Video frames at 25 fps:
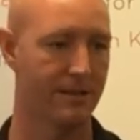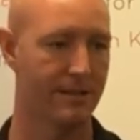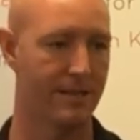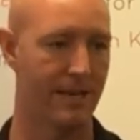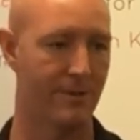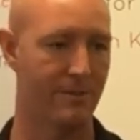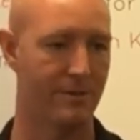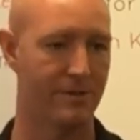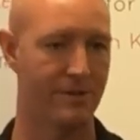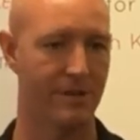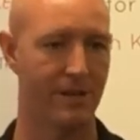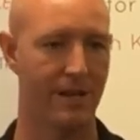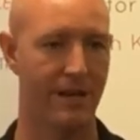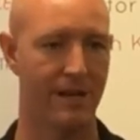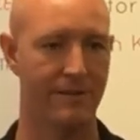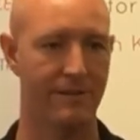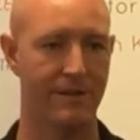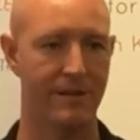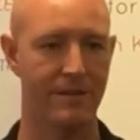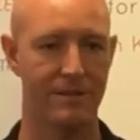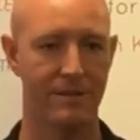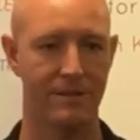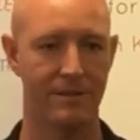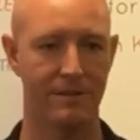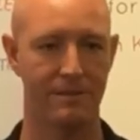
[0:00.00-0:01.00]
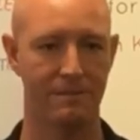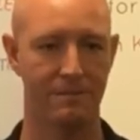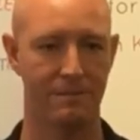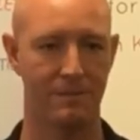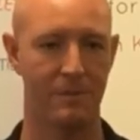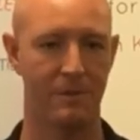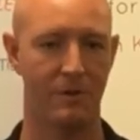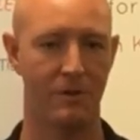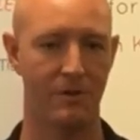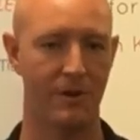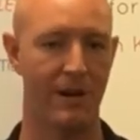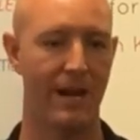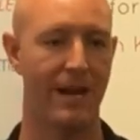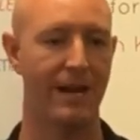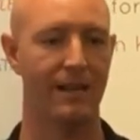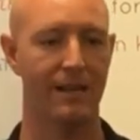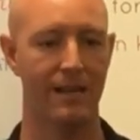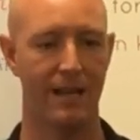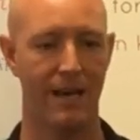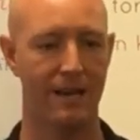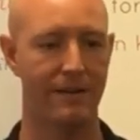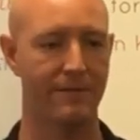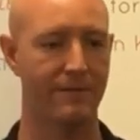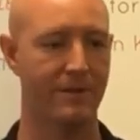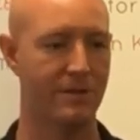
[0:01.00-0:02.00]
damage a lot of issues, create a
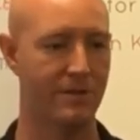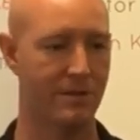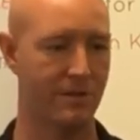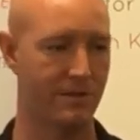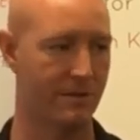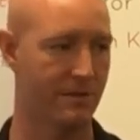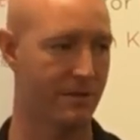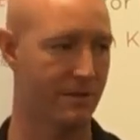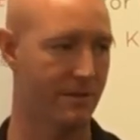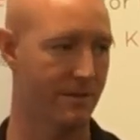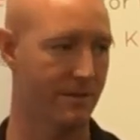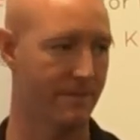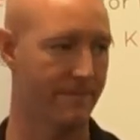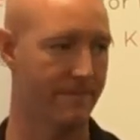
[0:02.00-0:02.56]
lot of issues.